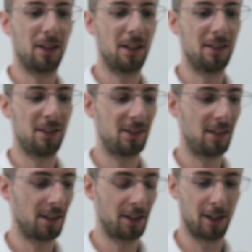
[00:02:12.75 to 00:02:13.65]
the gun's
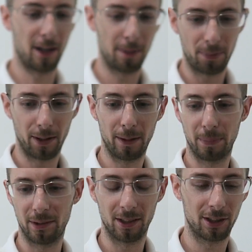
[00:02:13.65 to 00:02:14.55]
still in an upright
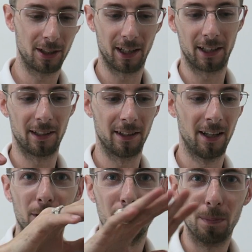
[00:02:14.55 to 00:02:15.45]
position, I can
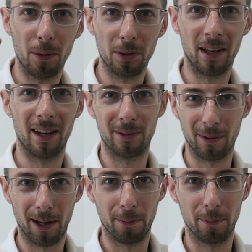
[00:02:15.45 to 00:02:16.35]
use both hands
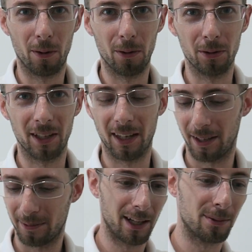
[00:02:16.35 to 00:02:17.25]
without holding
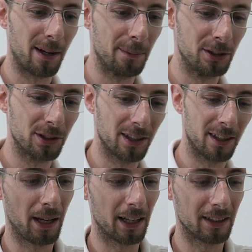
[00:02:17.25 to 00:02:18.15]
it. That's why I'm just gonna
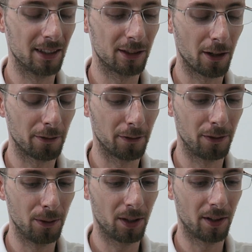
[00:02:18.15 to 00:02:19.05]
back this off a
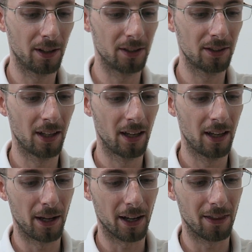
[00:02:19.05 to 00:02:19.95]
few turns,
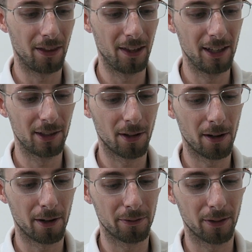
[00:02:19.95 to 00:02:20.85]
back these off